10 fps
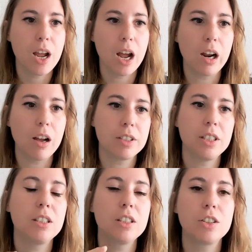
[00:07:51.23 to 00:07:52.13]
I have an
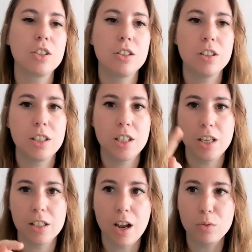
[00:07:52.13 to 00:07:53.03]
instruction that
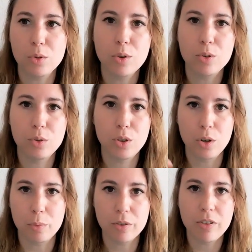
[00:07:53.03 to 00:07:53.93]
says how to go to
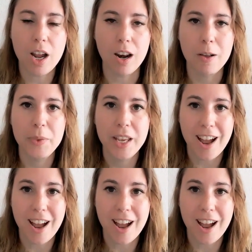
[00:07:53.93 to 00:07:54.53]
your profile.